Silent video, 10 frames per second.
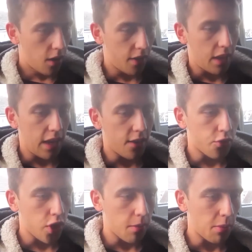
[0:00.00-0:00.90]
All right, then, ladies
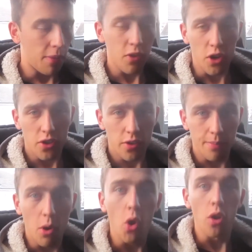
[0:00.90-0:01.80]
and gentlemen, we've got a
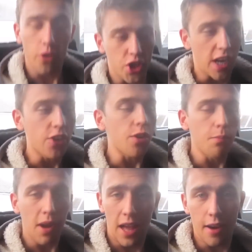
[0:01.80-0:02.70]
small change in
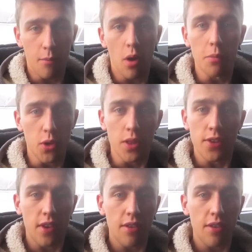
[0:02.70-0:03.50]
plan of what I'm doing this